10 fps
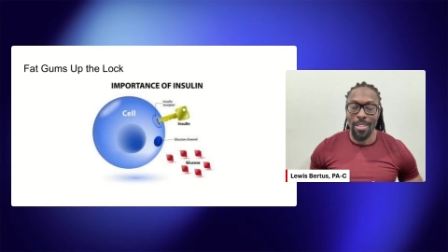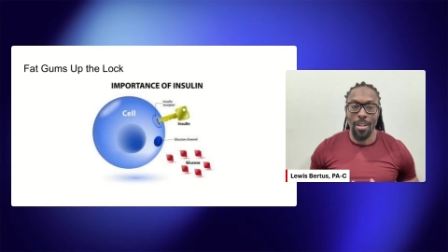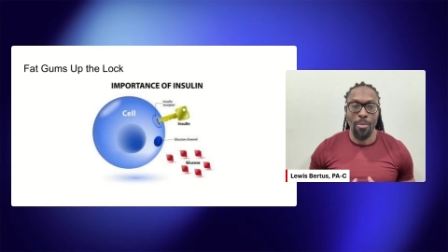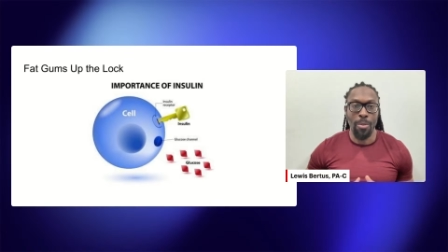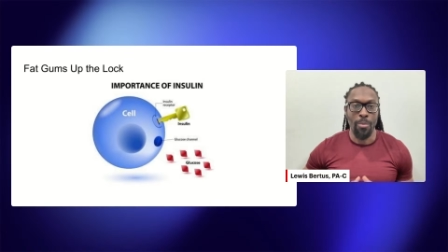
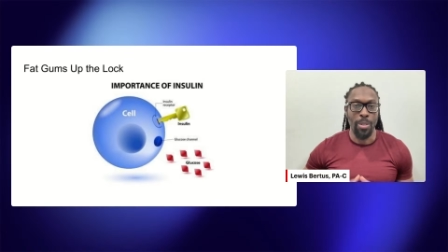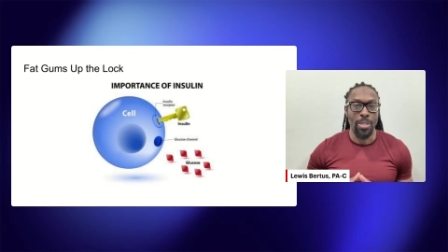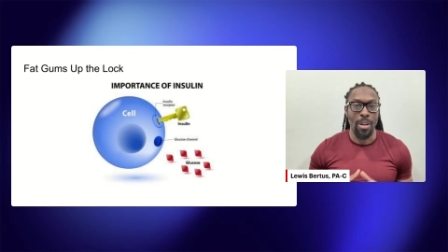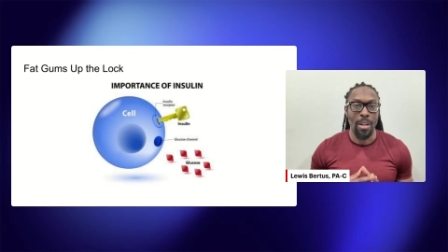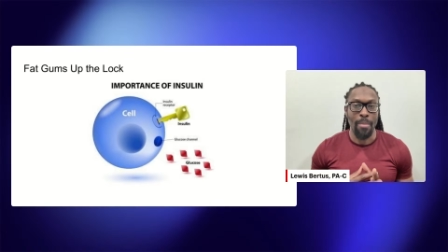We'll
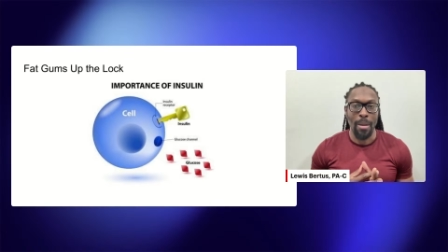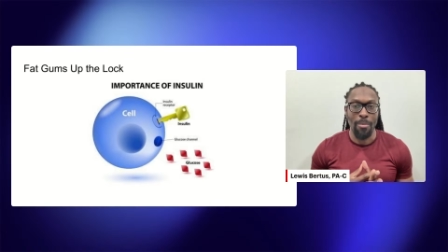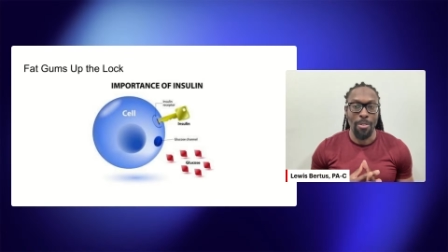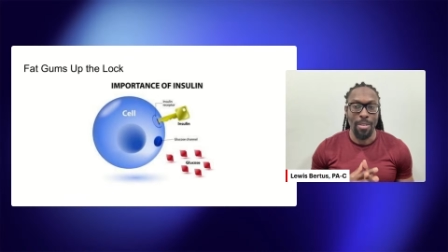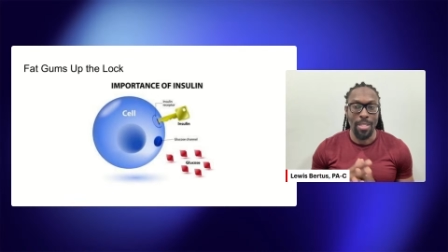talk about
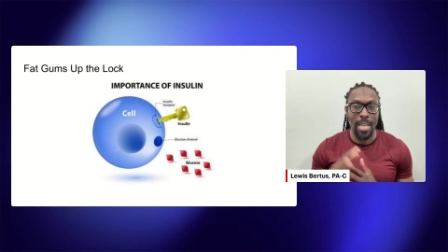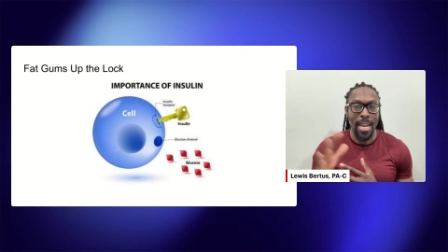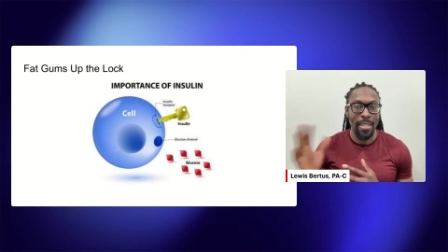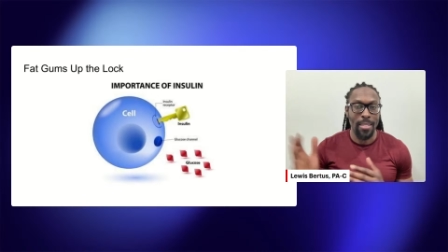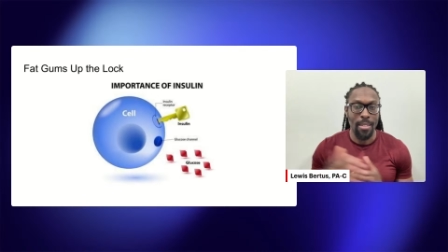more on the
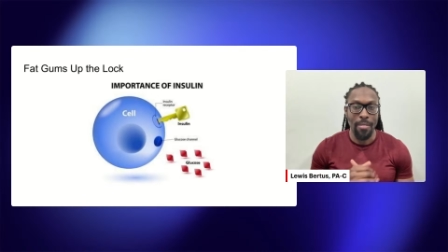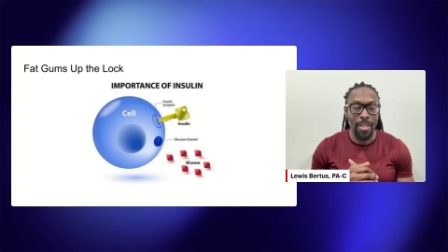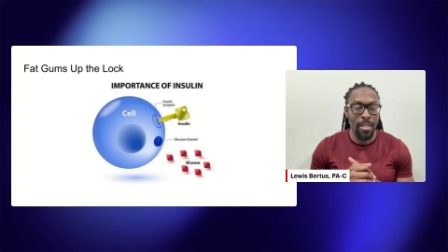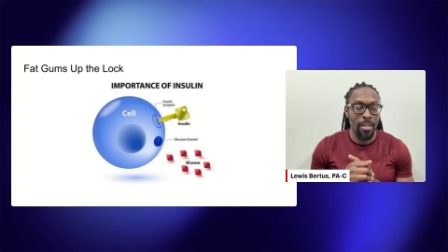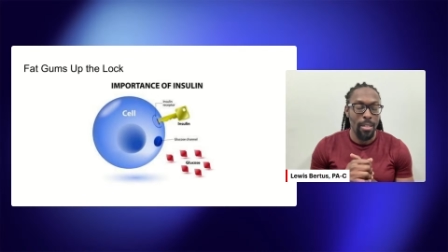science of
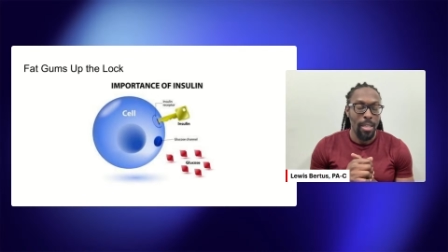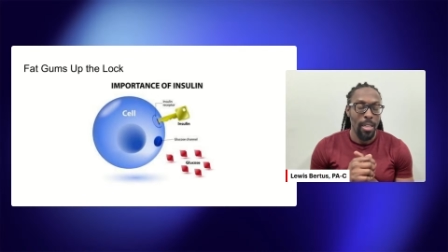it